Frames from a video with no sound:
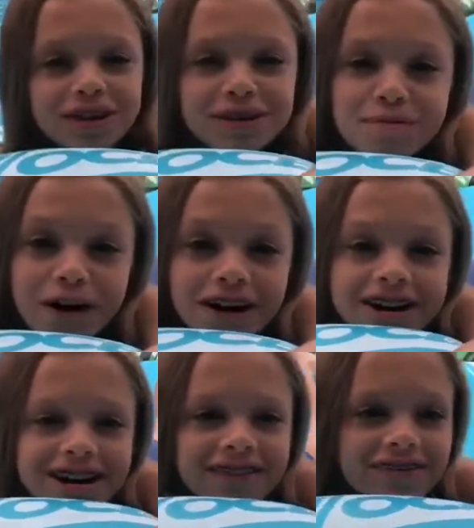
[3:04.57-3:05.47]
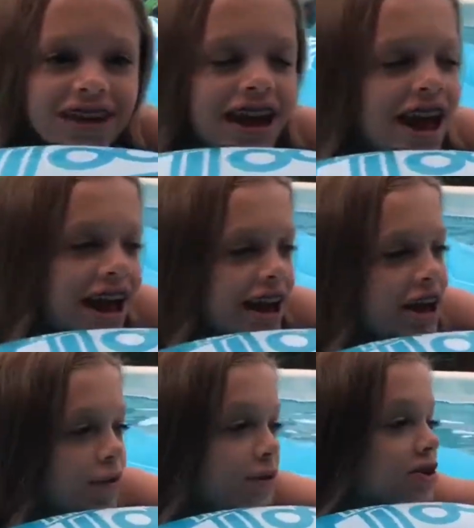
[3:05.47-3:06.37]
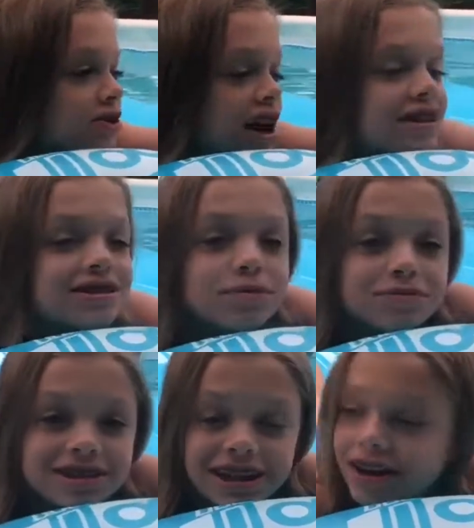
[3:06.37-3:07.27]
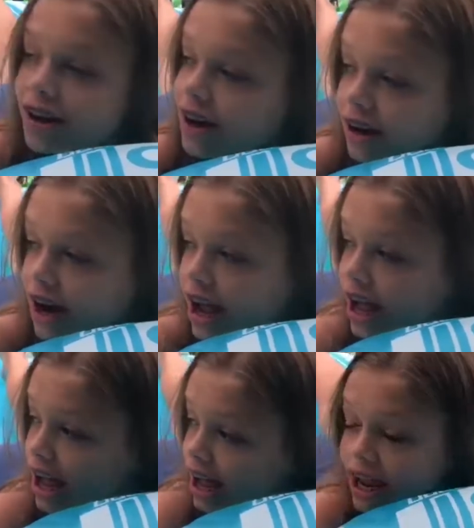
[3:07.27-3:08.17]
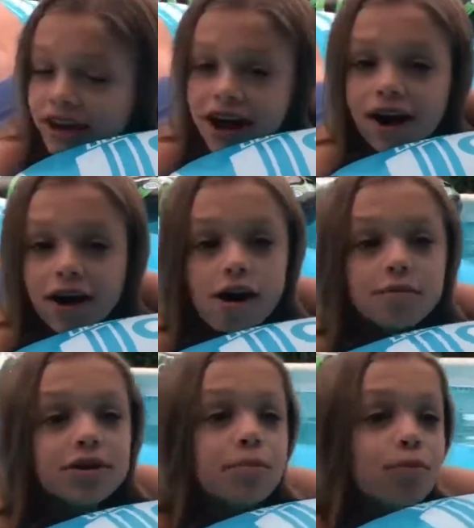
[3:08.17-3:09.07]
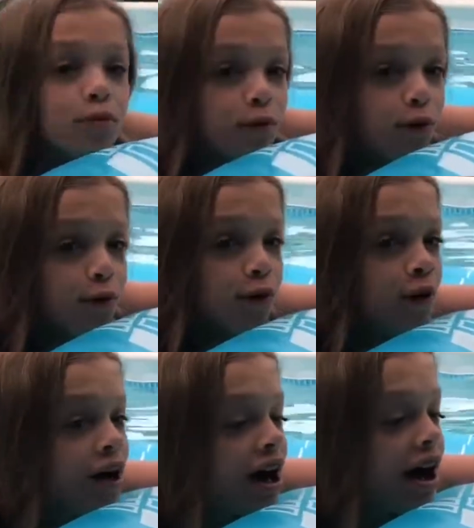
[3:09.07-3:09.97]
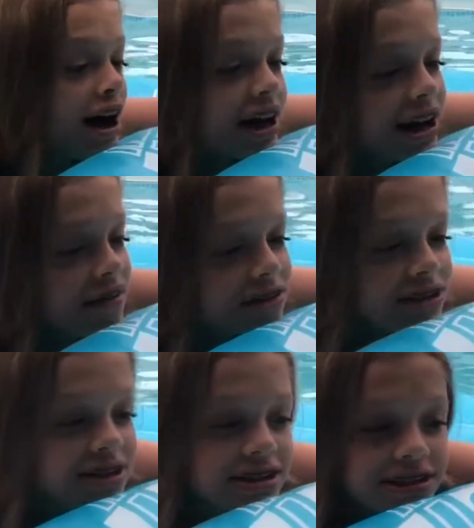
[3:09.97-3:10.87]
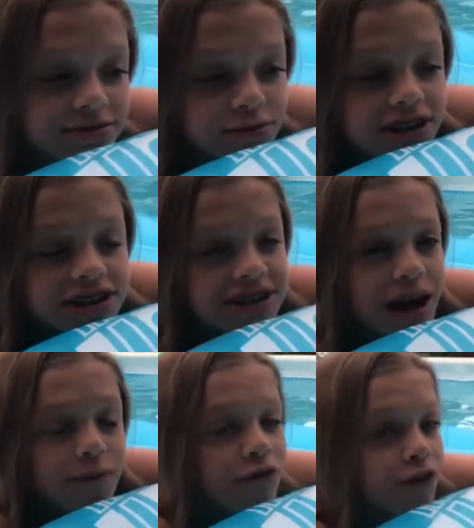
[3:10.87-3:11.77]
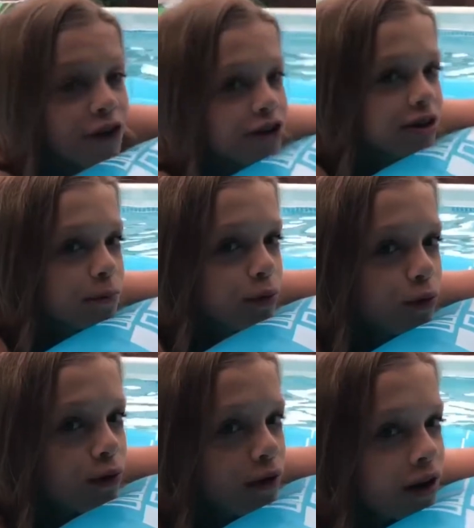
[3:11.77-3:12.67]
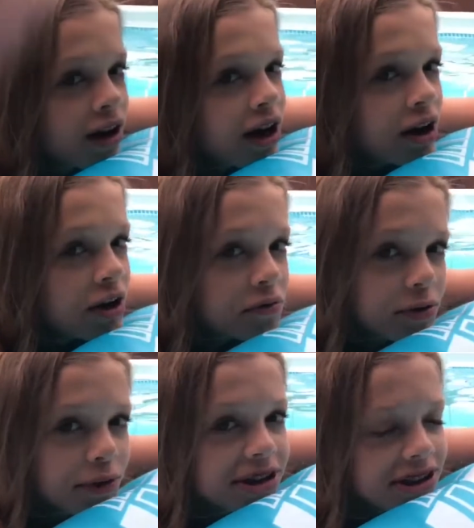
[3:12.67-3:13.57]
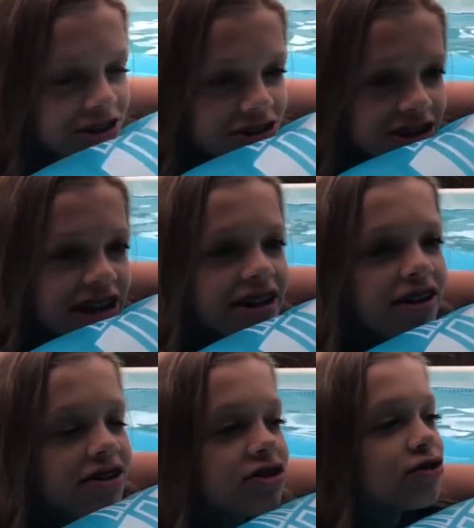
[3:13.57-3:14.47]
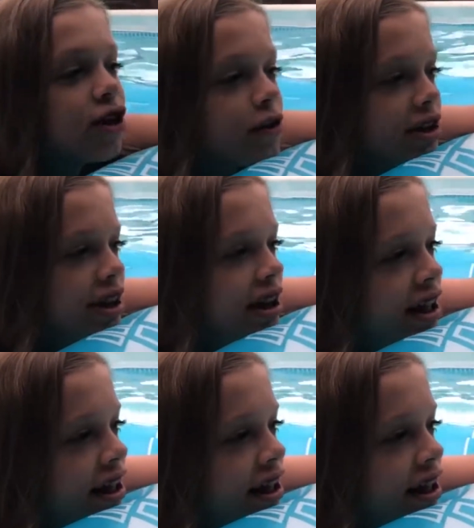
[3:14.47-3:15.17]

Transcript: at the party and we just had some dinner and now I'm in the pool. I haven't really stepped foot in the pool. We're basically just sitting on this floaty